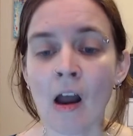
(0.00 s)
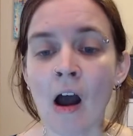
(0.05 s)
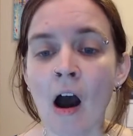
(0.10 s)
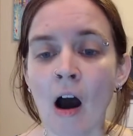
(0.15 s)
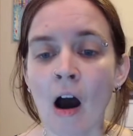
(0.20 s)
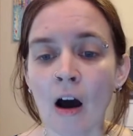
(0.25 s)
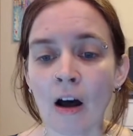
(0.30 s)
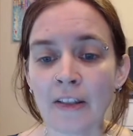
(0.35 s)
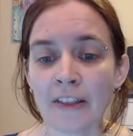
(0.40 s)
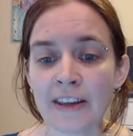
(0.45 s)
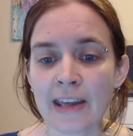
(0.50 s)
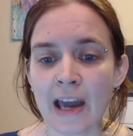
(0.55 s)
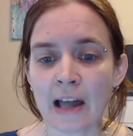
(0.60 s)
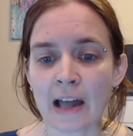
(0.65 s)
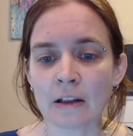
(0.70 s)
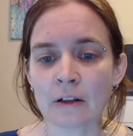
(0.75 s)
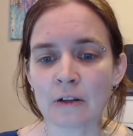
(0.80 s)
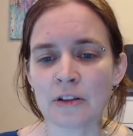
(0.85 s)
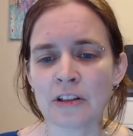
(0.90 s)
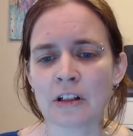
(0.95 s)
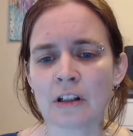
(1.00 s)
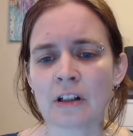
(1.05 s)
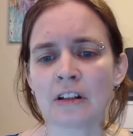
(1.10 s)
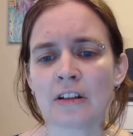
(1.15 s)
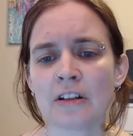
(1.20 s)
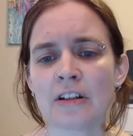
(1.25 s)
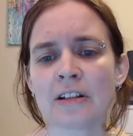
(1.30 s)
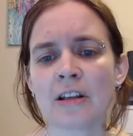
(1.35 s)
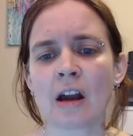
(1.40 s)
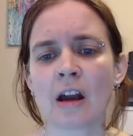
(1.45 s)
All the yellow
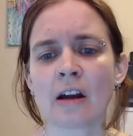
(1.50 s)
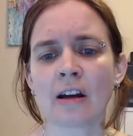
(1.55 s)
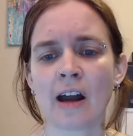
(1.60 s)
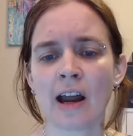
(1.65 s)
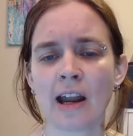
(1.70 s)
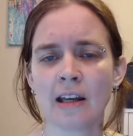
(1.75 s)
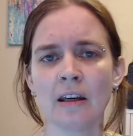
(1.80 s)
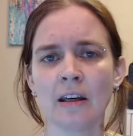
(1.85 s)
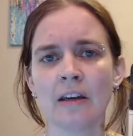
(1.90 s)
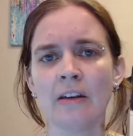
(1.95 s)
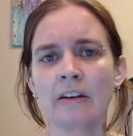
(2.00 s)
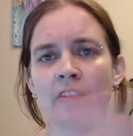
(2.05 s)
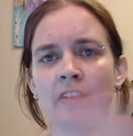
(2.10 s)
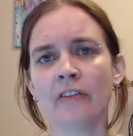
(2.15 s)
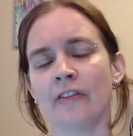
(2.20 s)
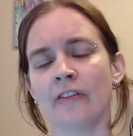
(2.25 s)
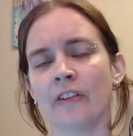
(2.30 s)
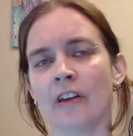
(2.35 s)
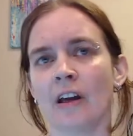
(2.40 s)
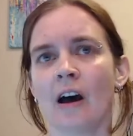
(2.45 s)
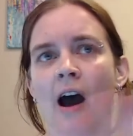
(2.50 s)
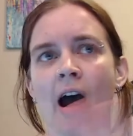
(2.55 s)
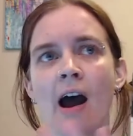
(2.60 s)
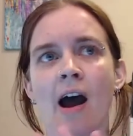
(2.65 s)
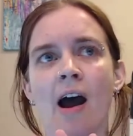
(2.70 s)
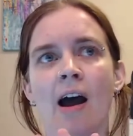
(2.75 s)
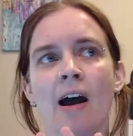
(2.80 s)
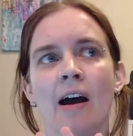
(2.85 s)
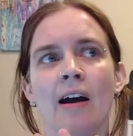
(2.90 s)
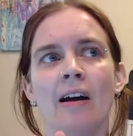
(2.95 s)
circles are kind of,
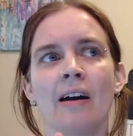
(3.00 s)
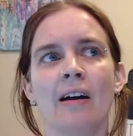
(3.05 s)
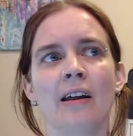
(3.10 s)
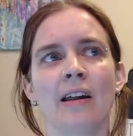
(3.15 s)
I